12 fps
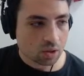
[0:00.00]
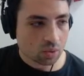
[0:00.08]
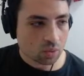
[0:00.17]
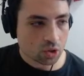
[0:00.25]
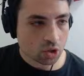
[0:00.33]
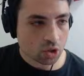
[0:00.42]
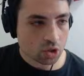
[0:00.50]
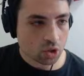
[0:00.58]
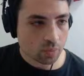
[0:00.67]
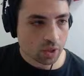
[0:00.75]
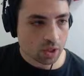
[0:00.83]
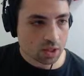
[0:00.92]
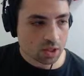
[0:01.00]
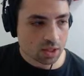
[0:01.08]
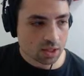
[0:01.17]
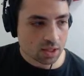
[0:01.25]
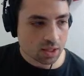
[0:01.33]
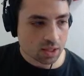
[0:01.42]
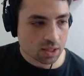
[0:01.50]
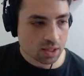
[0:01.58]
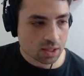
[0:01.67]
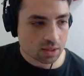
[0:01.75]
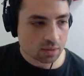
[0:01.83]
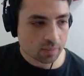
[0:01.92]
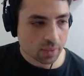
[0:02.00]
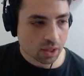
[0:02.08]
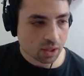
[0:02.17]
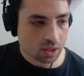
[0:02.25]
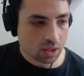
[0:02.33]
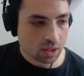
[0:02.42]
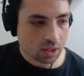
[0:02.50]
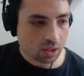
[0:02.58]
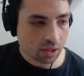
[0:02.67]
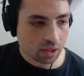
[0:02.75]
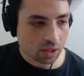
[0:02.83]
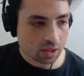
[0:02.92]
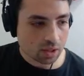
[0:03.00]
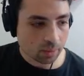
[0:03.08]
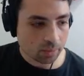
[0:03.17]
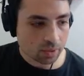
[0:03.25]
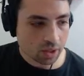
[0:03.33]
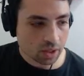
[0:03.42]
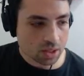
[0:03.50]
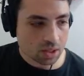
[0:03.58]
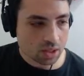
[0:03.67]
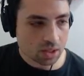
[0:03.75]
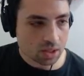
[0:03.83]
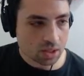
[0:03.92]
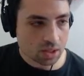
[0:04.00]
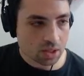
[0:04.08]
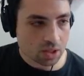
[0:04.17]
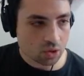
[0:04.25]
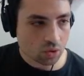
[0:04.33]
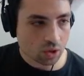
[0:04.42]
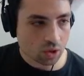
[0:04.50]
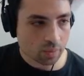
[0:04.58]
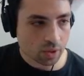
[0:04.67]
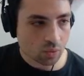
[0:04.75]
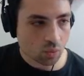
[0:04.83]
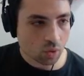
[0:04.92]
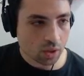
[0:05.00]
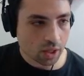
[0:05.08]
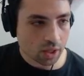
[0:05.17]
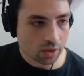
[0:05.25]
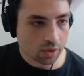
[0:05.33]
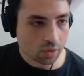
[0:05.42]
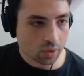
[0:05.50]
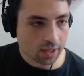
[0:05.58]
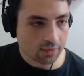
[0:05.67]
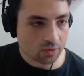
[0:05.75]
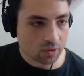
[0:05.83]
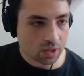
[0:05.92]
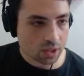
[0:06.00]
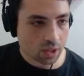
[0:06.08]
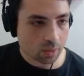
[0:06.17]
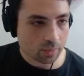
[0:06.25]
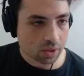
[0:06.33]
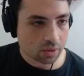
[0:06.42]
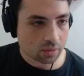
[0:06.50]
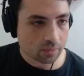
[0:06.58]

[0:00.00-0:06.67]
Which also means, is this melody lined up? Yes, it is. It's still going to be 1/8 note after the downbeat.